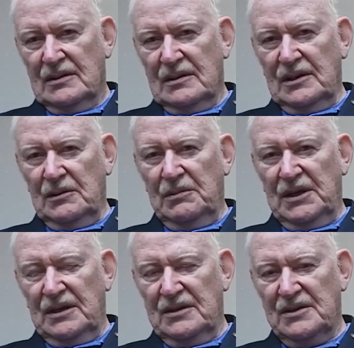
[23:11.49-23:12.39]
A little bit
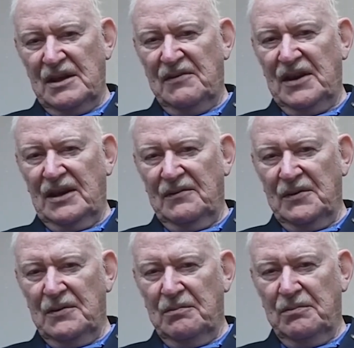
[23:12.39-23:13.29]
of
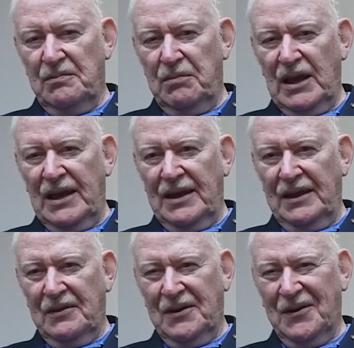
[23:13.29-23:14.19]
7-level
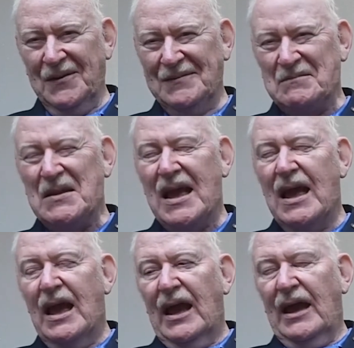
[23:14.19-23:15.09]
planning there.
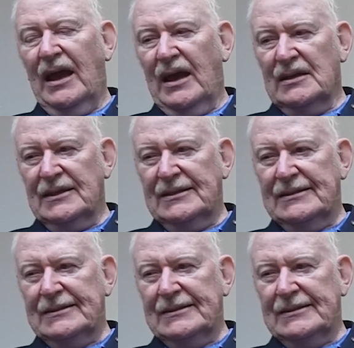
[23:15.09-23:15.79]
And